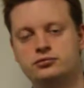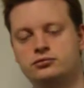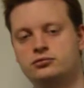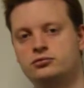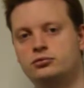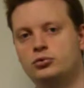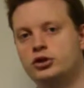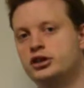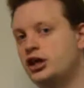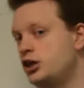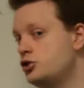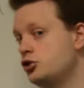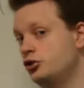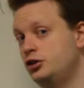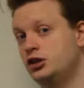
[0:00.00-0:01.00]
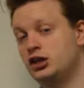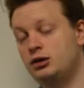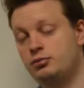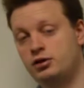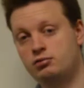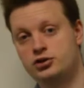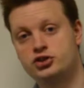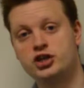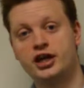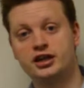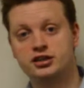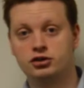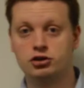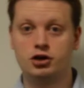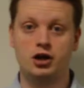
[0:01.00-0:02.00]
Would they jointly be
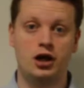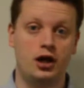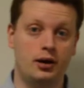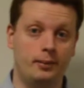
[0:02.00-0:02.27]
rejected or not?